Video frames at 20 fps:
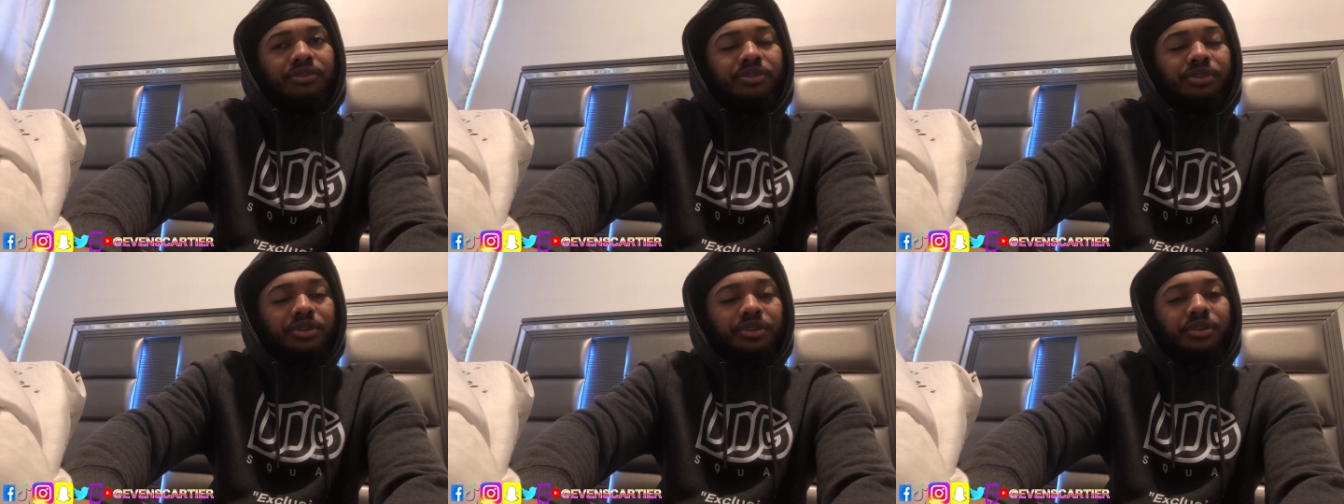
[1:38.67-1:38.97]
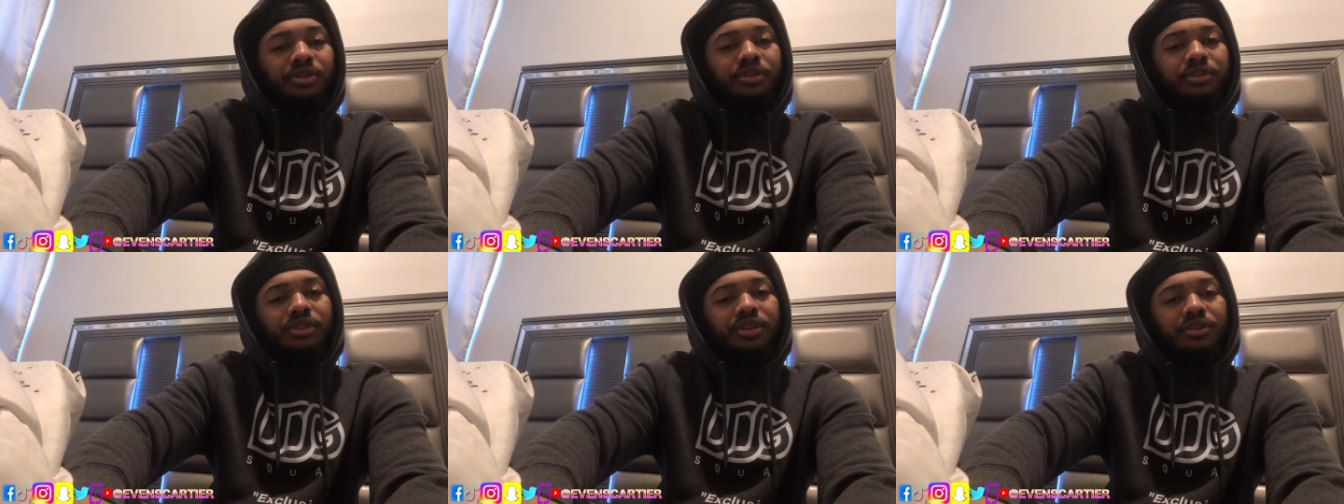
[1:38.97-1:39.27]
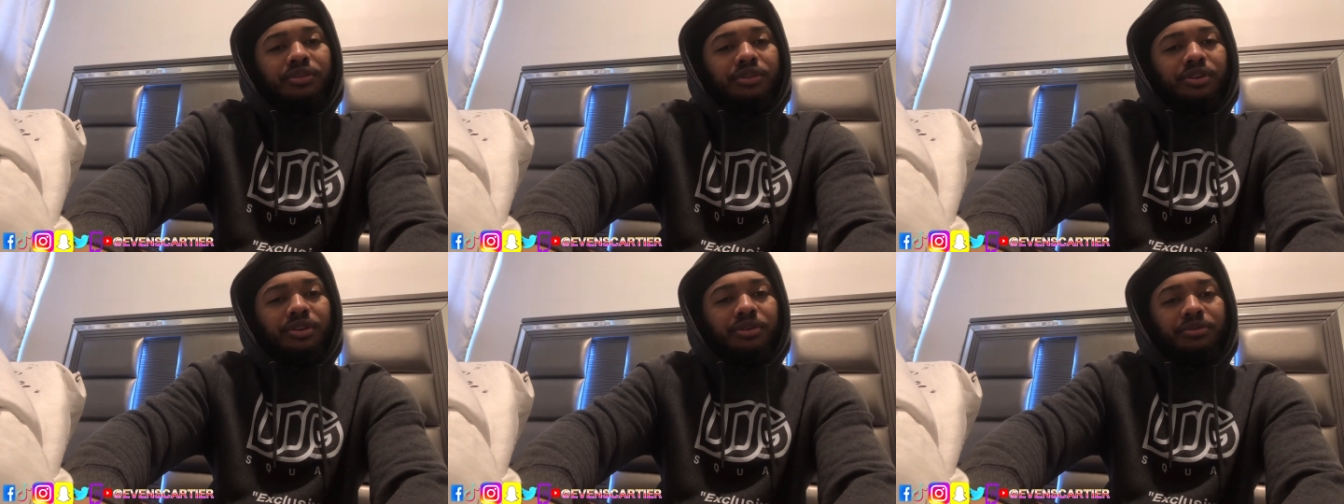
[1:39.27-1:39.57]
you know,
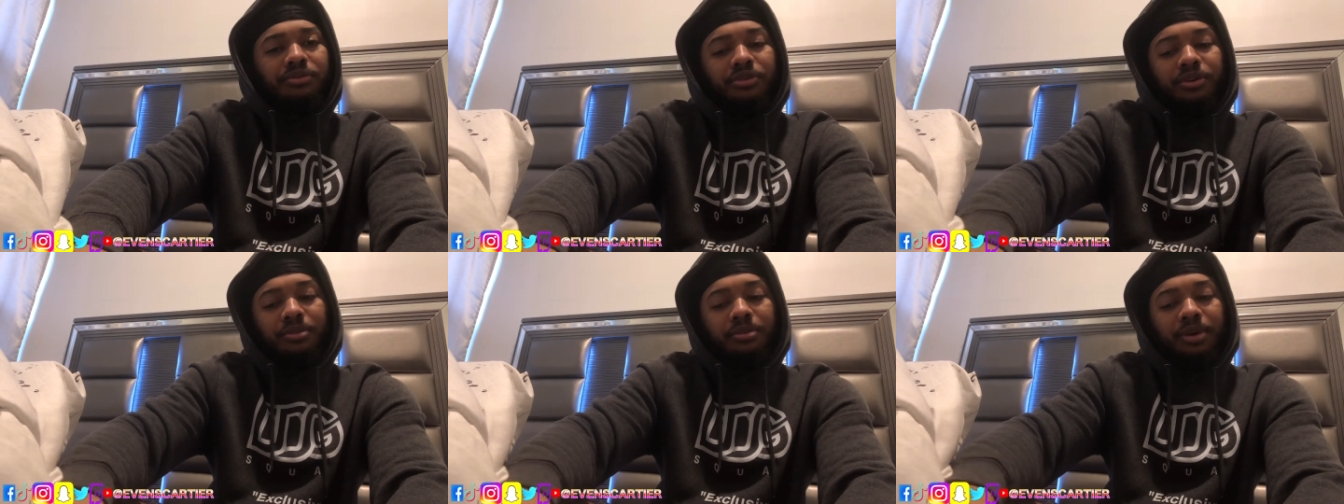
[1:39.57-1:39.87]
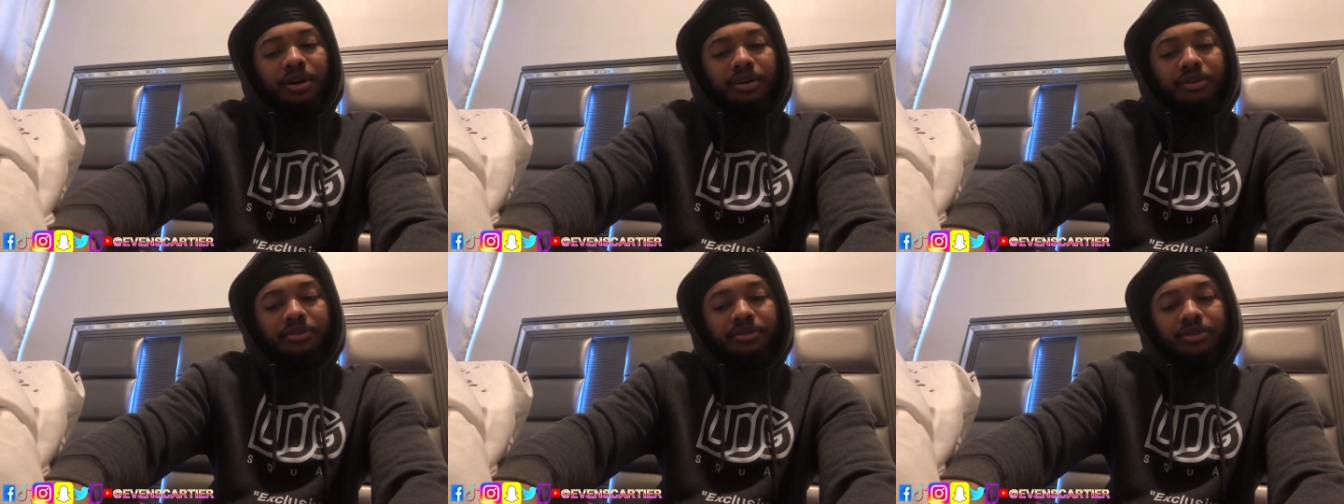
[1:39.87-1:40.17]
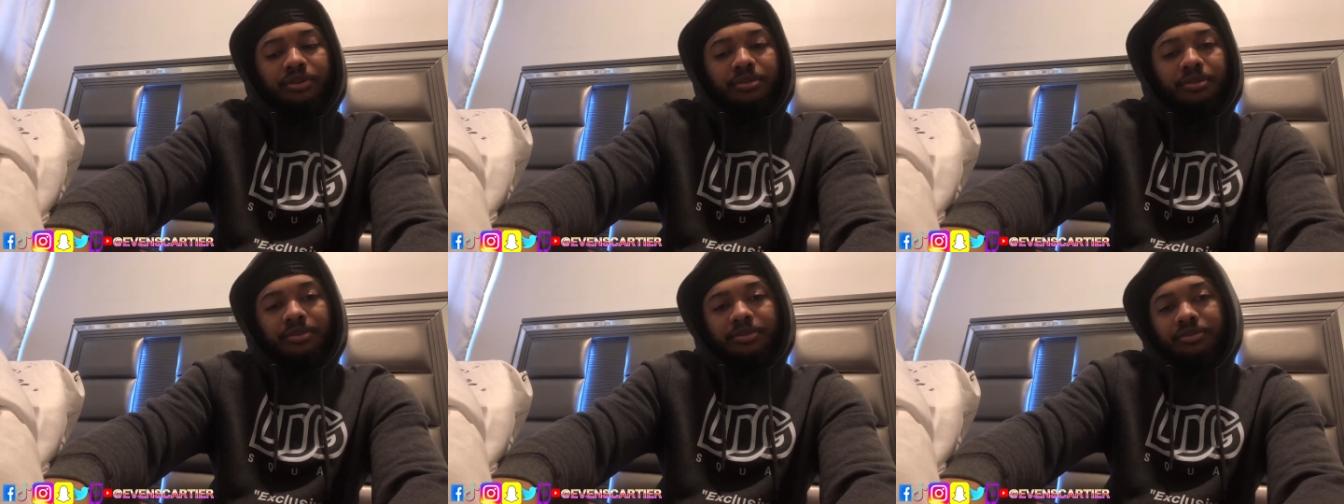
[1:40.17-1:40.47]
for the, for, my,
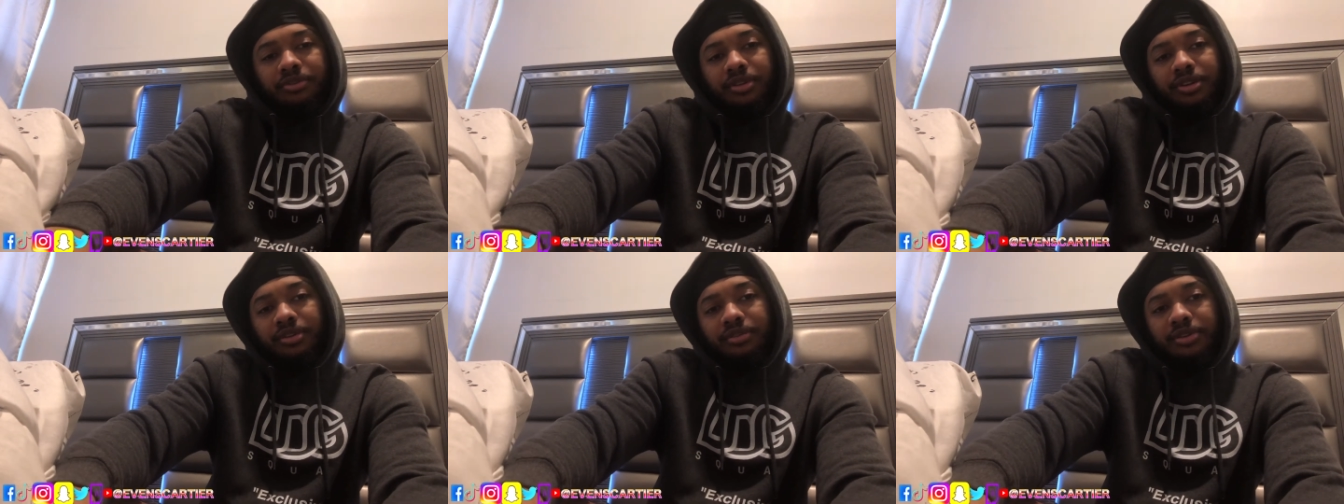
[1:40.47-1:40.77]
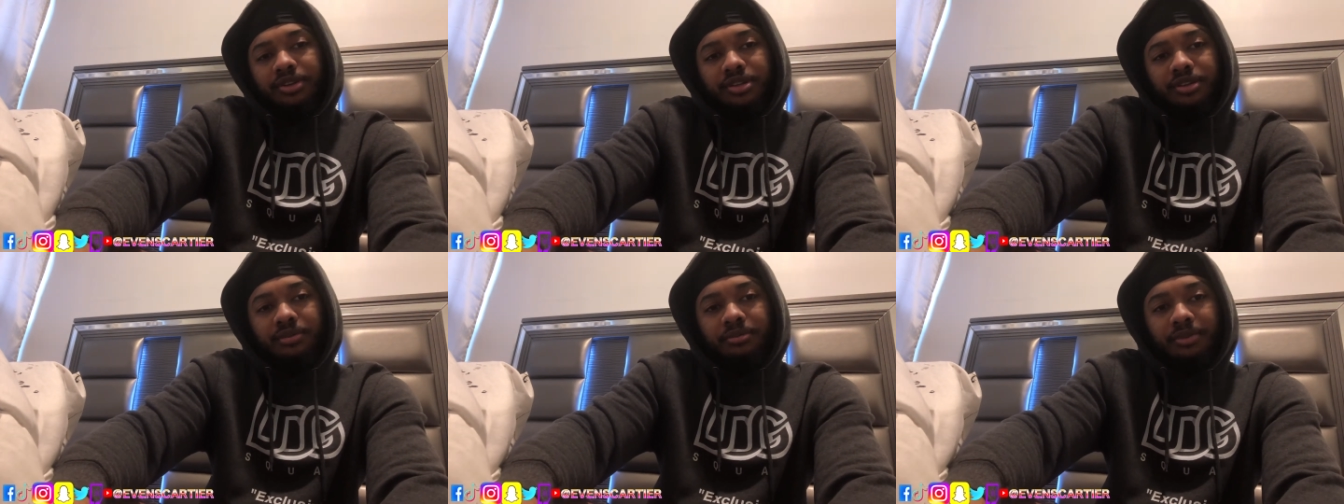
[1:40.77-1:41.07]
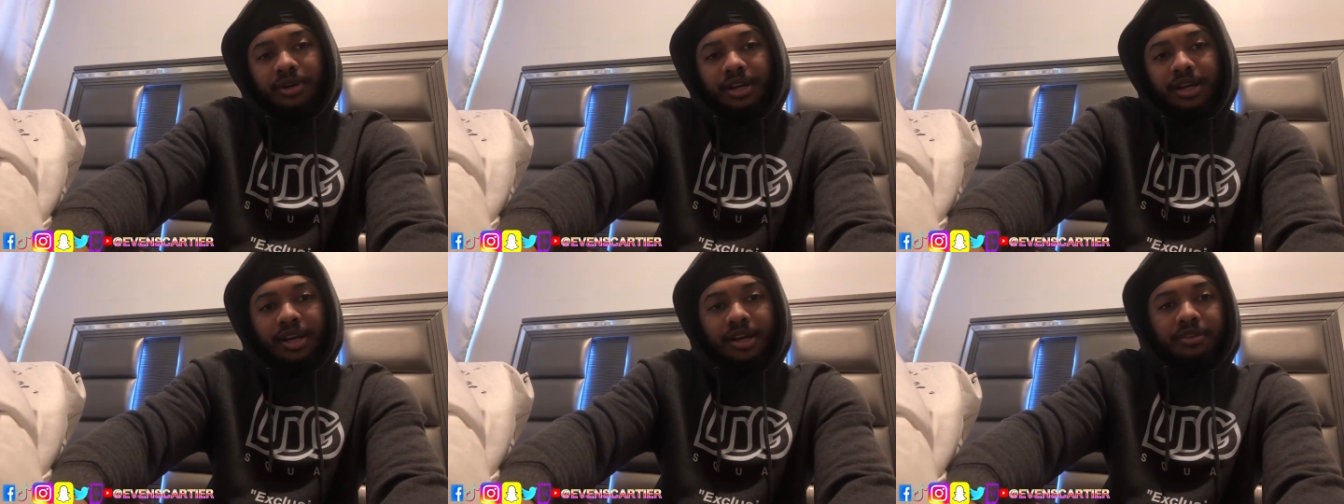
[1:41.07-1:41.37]
for, for the rest of
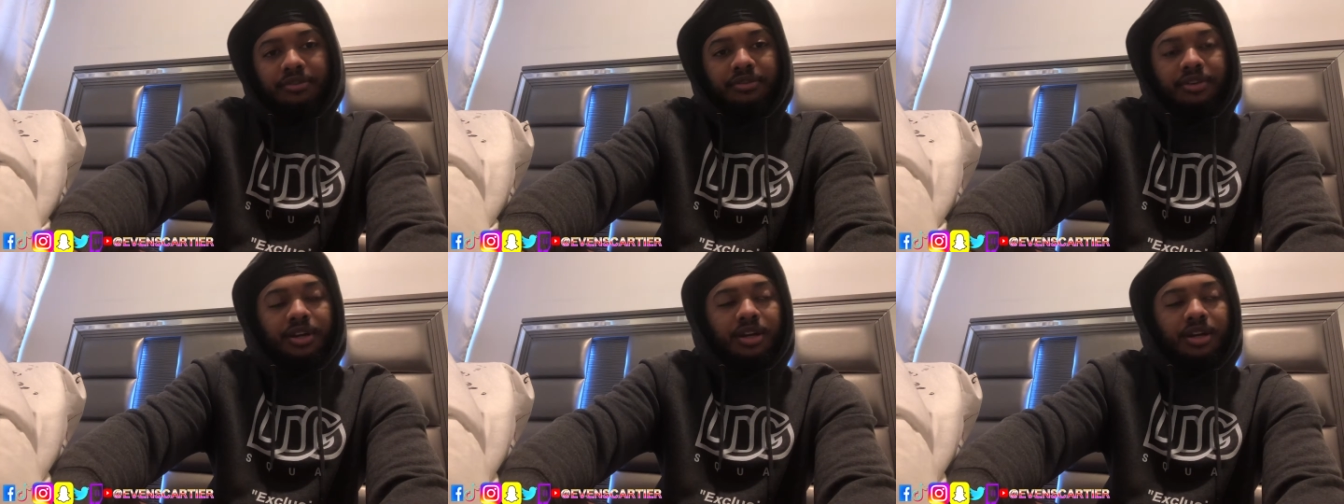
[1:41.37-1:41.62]
my life.